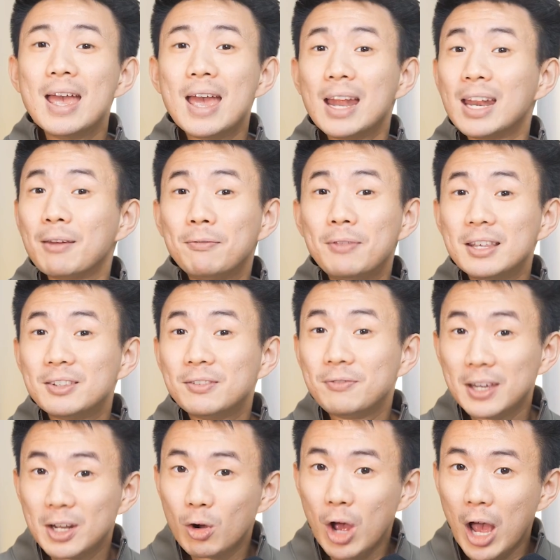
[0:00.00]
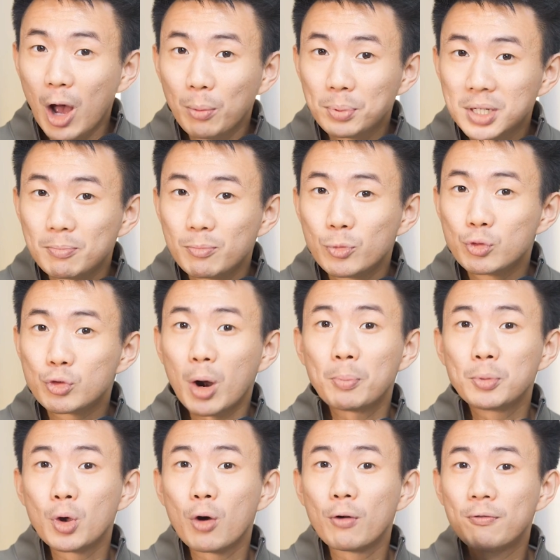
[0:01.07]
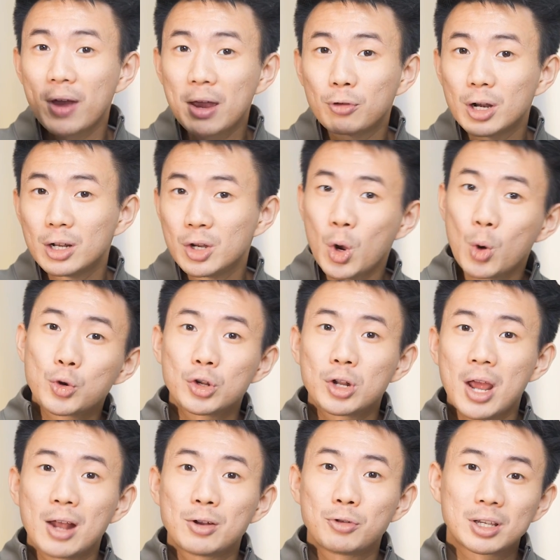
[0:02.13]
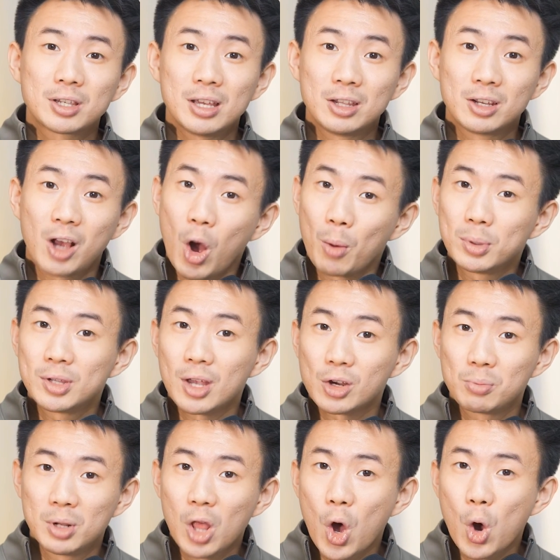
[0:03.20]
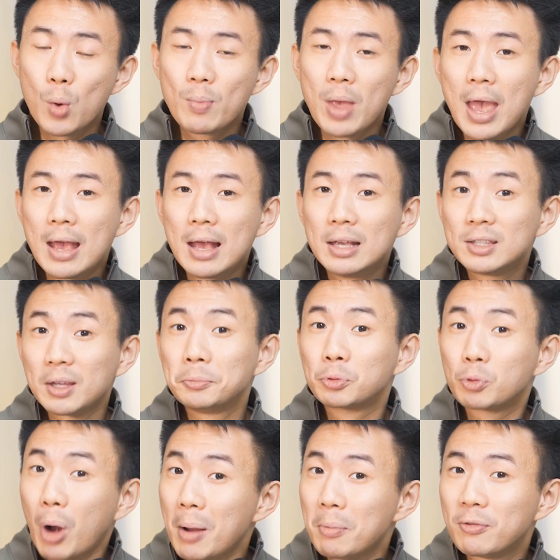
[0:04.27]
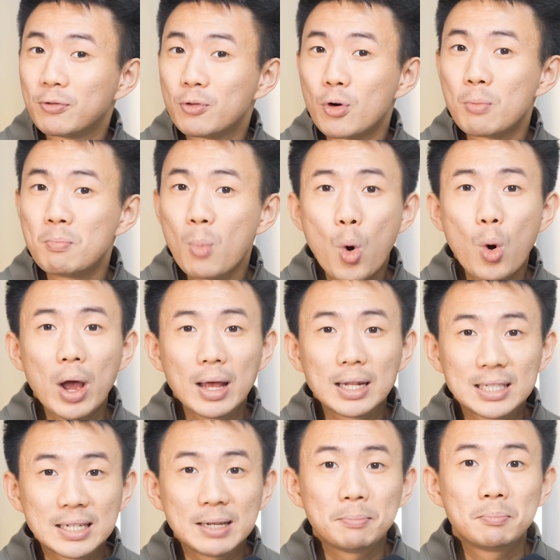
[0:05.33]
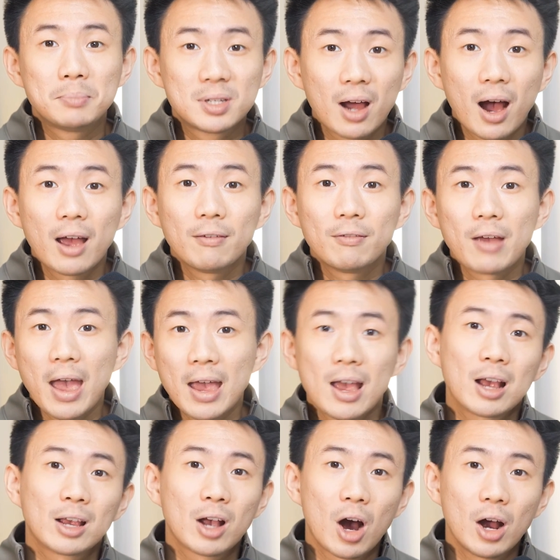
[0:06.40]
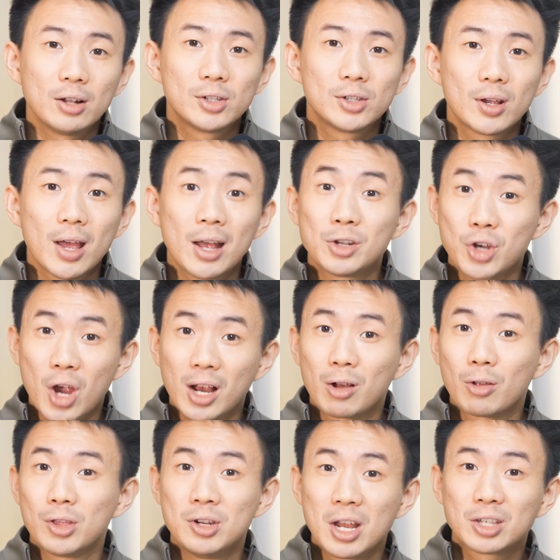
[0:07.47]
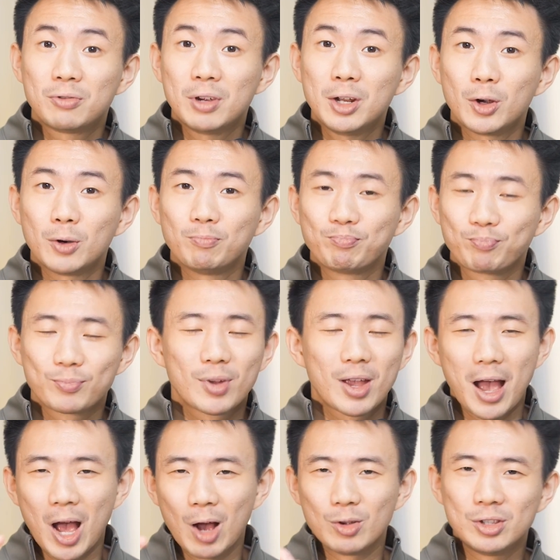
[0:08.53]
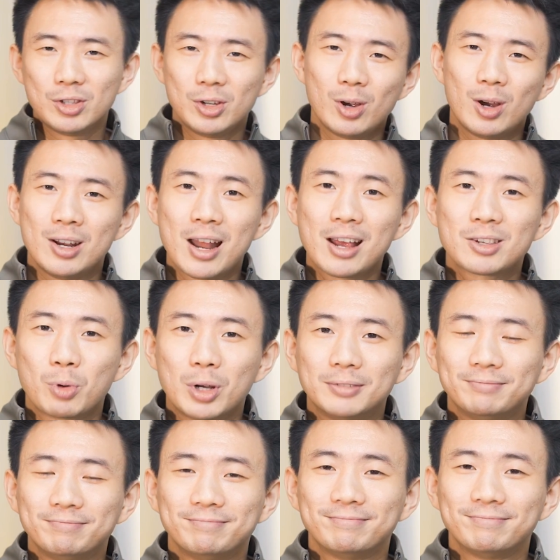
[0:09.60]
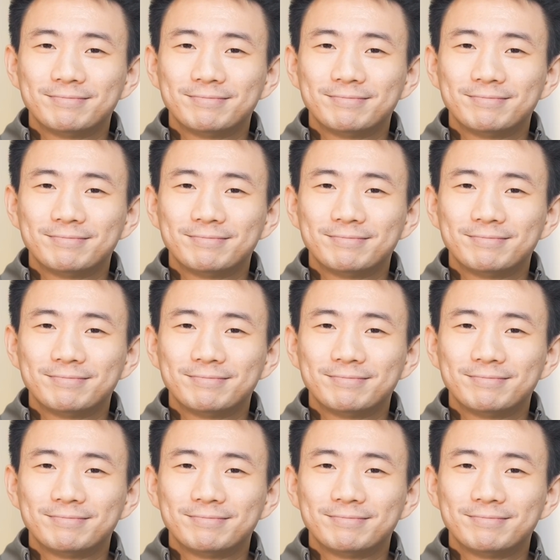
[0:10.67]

And if this video helped, drop your favorite Notion AI tricks in the comment section below, subscribe for more deep dive AI guides, and check out the next video. I'll see you in the next one.